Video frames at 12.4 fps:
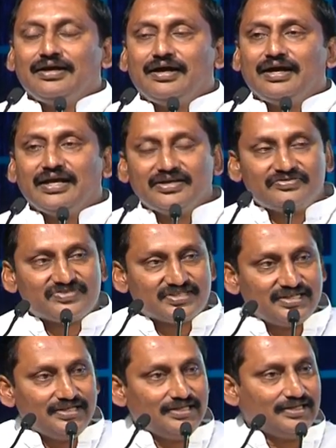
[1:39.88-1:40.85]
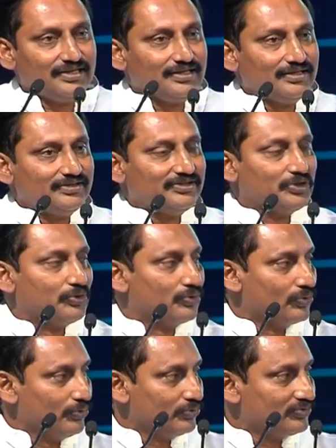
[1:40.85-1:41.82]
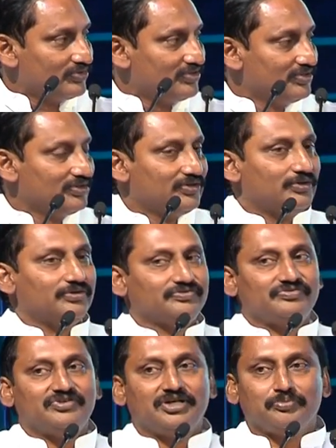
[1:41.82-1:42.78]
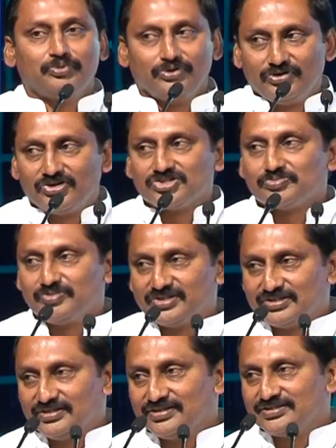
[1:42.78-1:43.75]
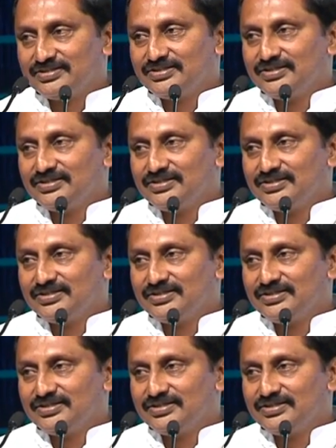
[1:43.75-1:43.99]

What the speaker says: I have seen the growth of Apollo hospitals,